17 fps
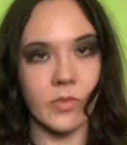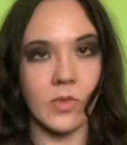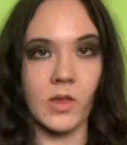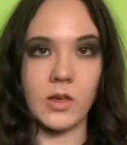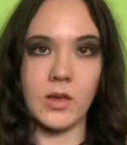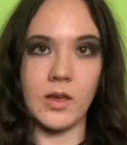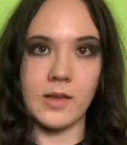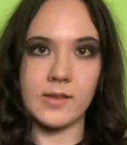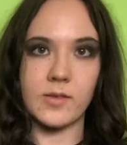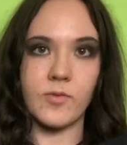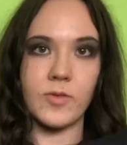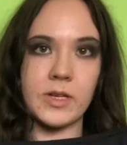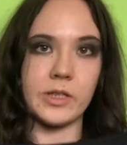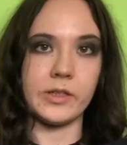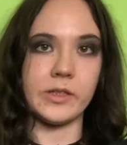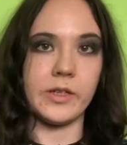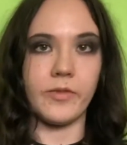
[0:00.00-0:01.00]
It's
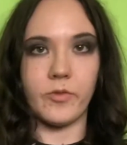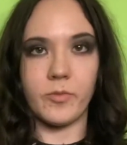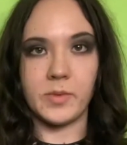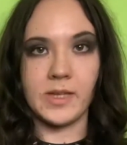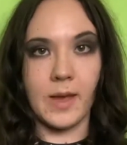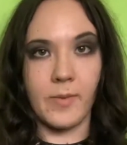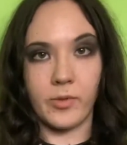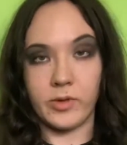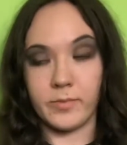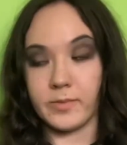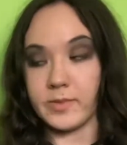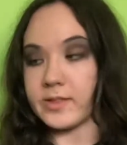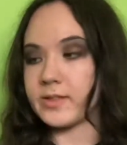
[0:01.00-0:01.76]
originally from Debenhams.